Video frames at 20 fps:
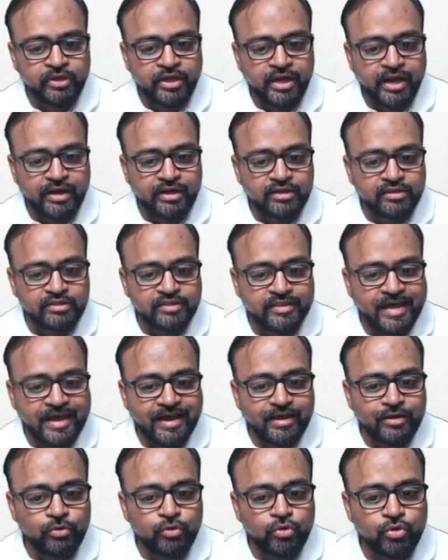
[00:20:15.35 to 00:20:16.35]
and a
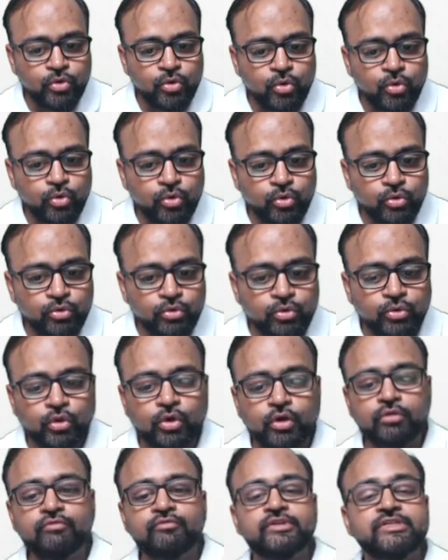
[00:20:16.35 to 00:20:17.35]
narrow cone
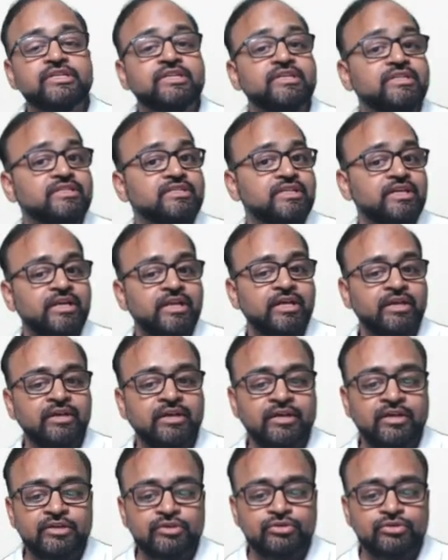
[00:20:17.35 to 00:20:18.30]
on which it is sitting.